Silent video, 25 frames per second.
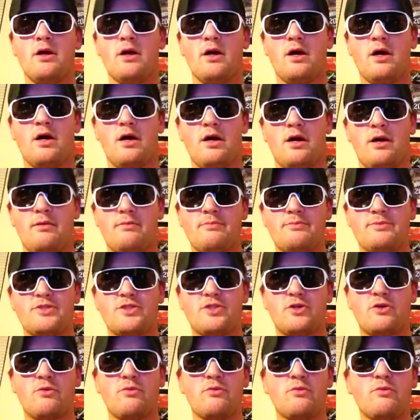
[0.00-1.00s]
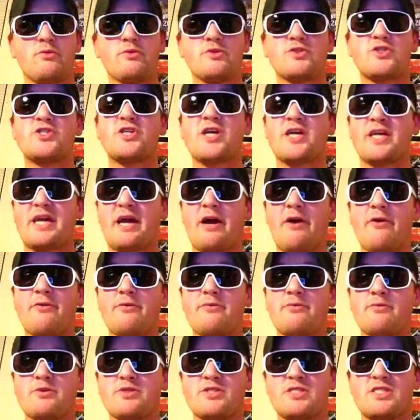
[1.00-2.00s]
Um, so we'll check out
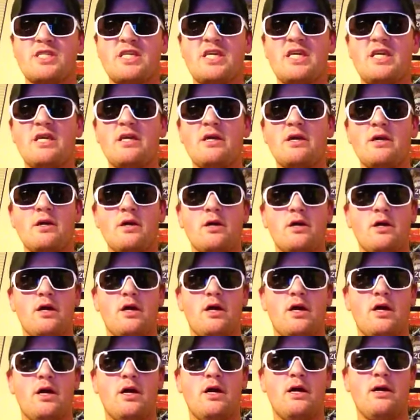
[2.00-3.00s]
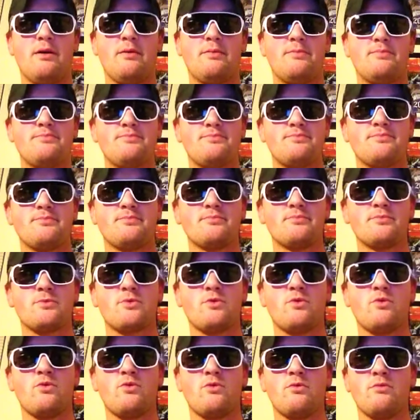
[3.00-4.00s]
and we'll see, um,
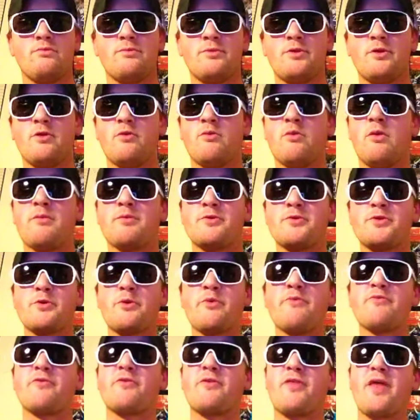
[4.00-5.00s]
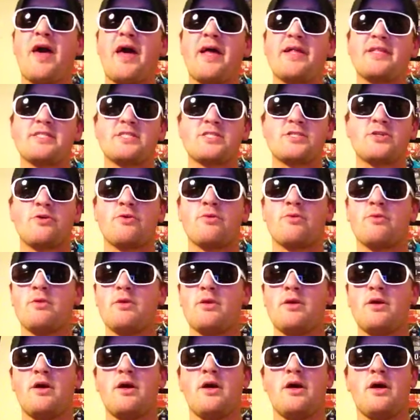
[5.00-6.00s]
you know, what we're doing for that. So
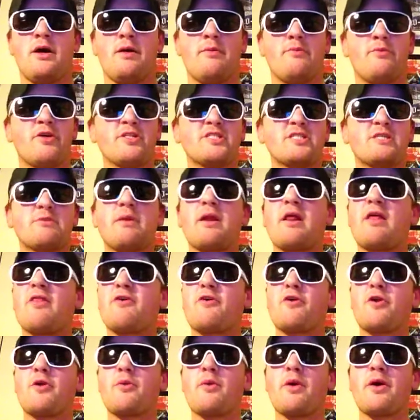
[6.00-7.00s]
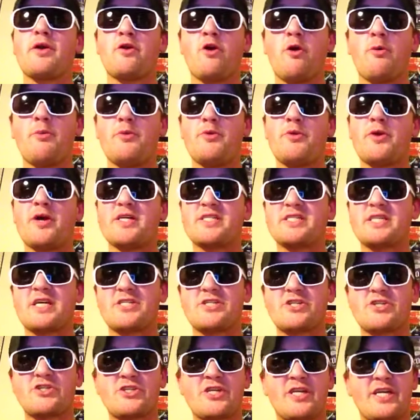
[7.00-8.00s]
um, WrestleMania 31. Hope you guys
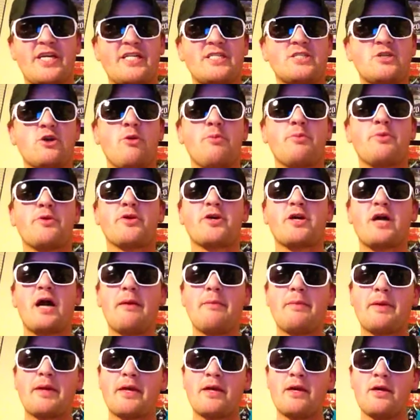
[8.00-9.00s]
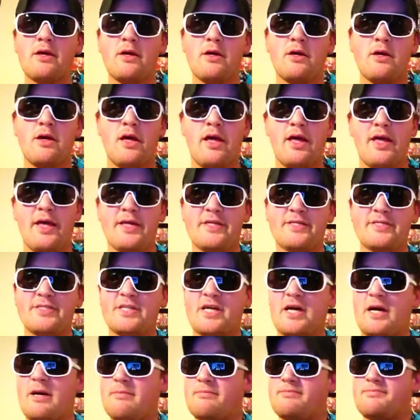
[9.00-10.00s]
got your tickets. Hope you're coming and.
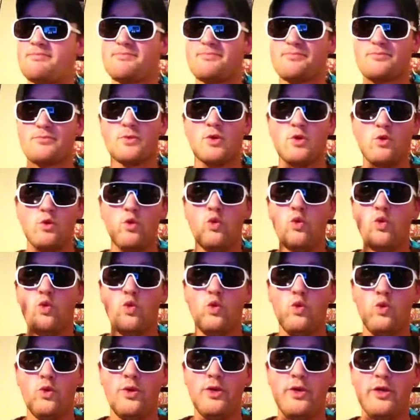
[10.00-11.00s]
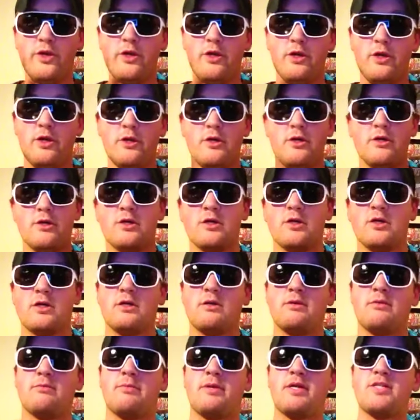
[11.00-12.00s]
Um, Oh
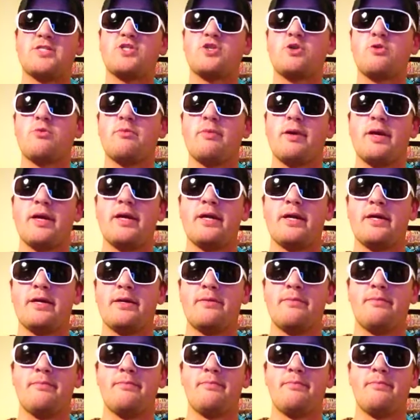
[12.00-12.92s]
yeah, Macho Man.